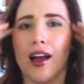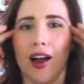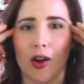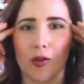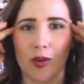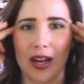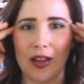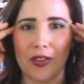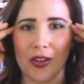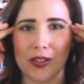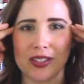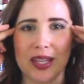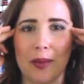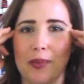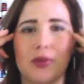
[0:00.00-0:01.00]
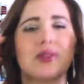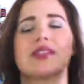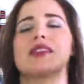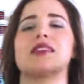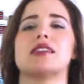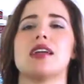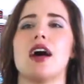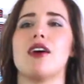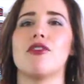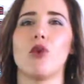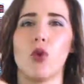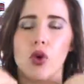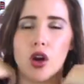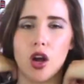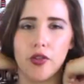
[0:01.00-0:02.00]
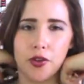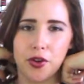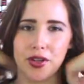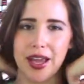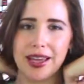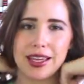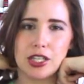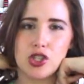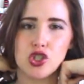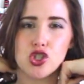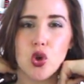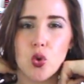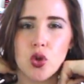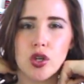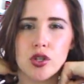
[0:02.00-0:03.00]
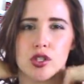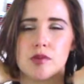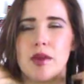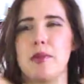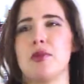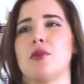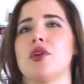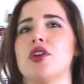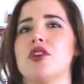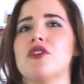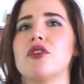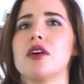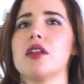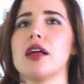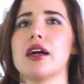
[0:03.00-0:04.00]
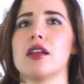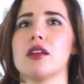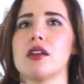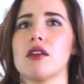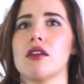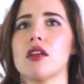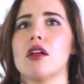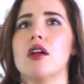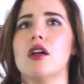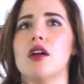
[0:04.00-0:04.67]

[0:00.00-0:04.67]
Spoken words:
around their temples and stuff, or on their neck and shoulders, maybe when you feel like a little